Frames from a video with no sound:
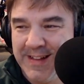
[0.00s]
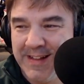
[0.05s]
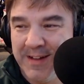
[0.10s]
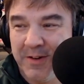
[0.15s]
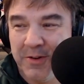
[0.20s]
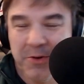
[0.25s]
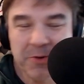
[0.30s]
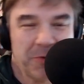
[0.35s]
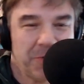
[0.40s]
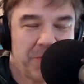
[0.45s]

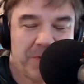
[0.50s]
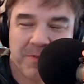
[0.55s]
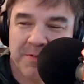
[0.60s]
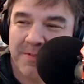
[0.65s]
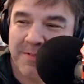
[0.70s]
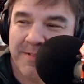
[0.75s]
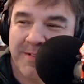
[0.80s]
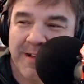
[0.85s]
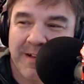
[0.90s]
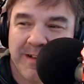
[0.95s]
Oh.
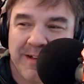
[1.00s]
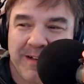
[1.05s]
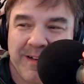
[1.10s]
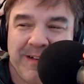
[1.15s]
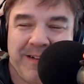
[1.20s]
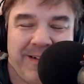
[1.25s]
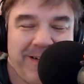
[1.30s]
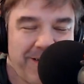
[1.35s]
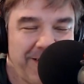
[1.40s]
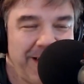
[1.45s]

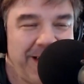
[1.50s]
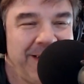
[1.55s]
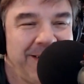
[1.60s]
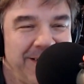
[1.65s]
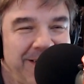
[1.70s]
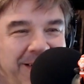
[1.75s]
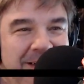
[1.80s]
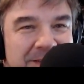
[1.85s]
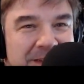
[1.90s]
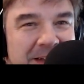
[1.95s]

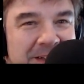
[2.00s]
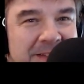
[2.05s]
Okay. I'll take